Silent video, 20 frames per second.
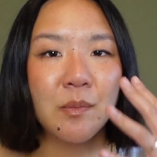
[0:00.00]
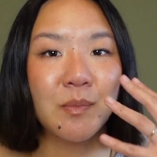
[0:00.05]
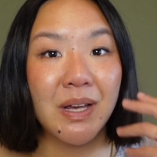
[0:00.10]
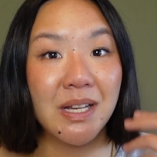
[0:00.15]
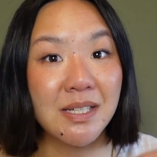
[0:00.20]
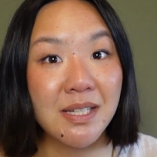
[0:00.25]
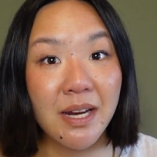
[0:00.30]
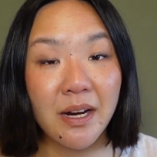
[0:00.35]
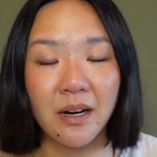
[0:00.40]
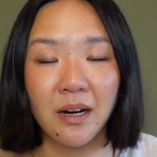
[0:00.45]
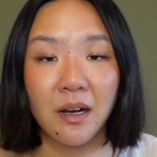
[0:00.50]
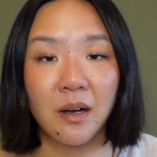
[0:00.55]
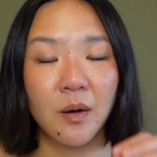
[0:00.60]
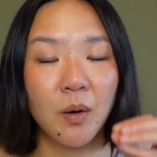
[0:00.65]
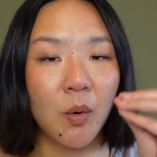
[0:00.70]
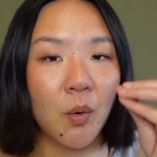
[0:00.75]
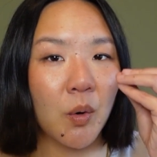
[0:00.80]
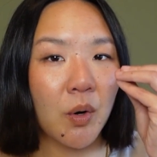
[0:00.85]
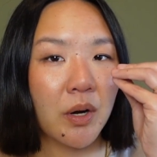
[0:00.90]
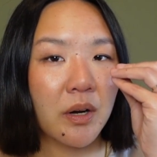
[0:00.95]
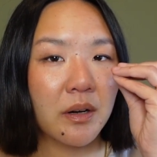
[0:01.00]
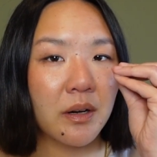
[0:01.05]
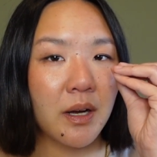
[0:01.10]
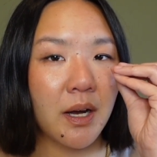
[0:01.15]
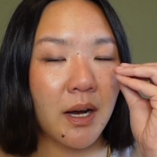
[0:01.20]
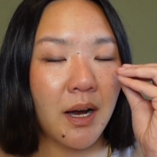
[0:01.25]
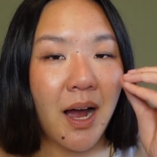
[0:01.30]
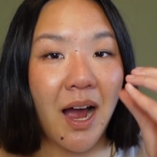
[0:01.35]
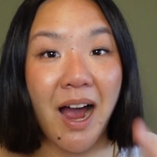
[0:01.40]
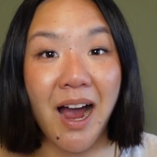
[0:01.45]
mascara or
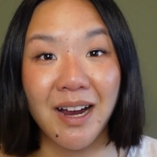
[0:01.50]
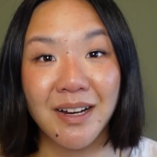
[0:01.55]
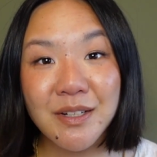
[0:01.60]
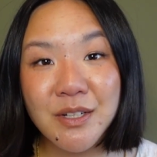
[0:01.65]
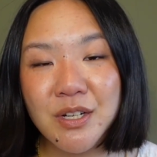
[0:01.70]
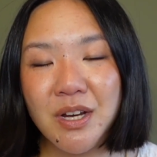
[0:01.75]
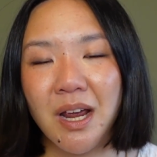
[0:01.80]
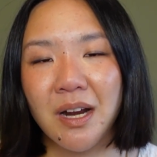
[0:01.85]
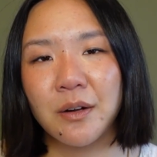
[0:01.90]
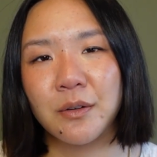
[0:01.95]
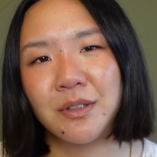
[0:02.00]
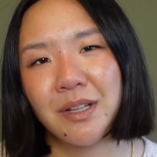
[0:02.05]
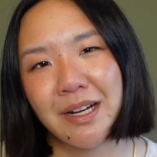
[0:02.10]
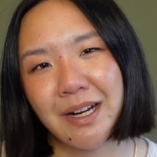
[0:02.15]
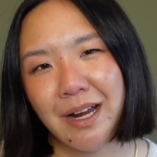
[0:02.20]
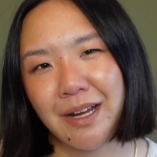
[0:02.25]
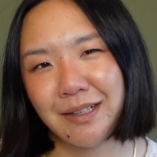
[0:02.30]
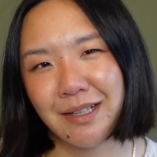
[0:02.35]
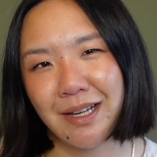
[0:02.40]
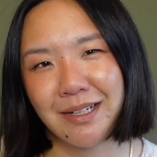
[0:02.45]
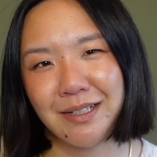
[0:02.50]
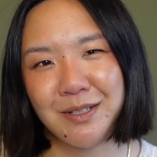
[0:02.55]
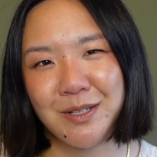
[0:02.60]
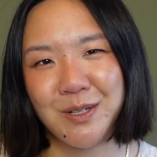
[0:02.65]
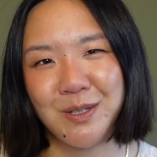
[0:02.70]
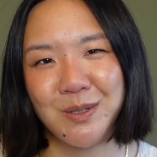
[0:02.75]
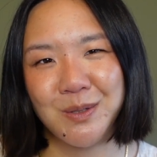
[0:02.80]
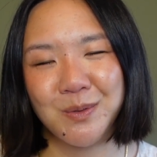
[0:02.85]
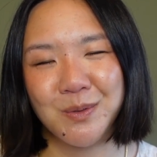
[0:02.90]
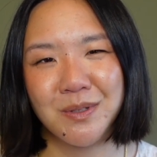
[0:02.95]
eyeshadow like I like to
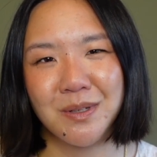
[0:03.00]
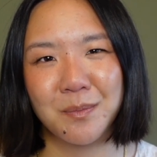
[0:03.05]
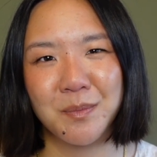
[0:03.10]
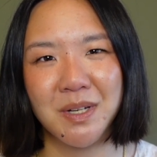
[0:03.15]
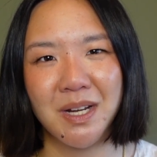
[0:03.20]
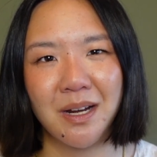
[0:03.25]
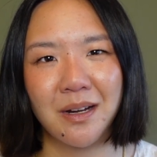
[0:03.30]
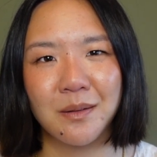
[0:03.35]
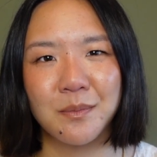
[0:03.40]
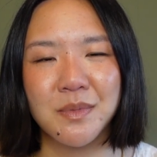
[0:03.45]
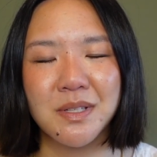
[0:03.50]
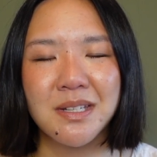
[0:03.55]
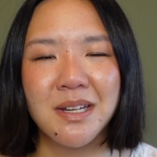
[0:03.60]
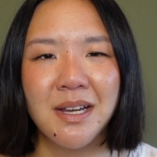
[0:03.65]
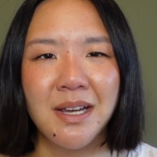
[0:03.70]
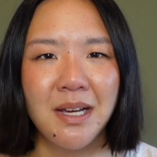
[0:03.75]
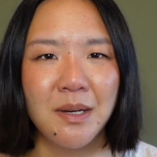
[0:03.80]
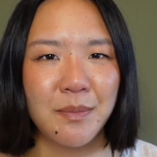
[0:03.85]
do sometimes.